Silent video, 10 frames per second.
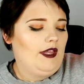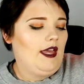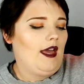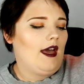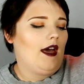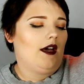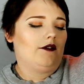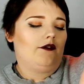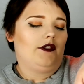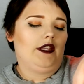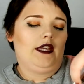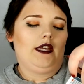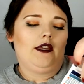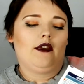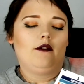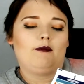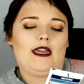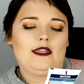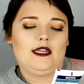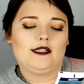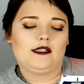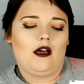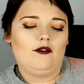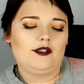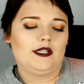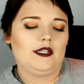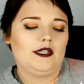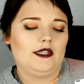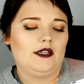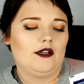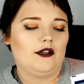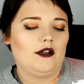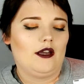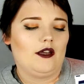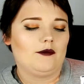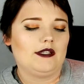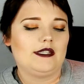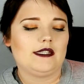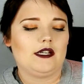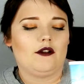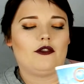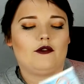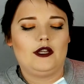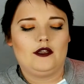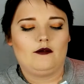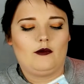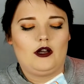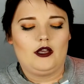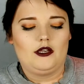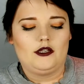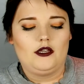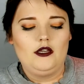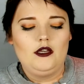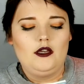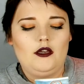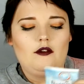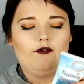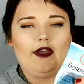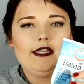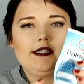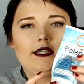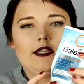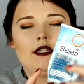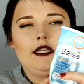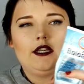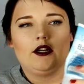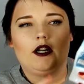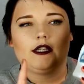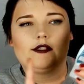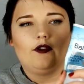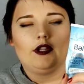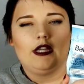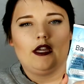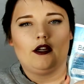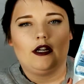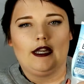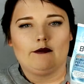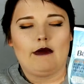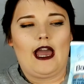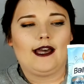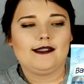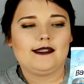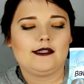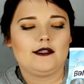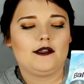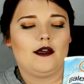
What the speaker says: have the Balea Soft and Clear. This is their 3-in-1 face cleaner, exfoliator, and mask.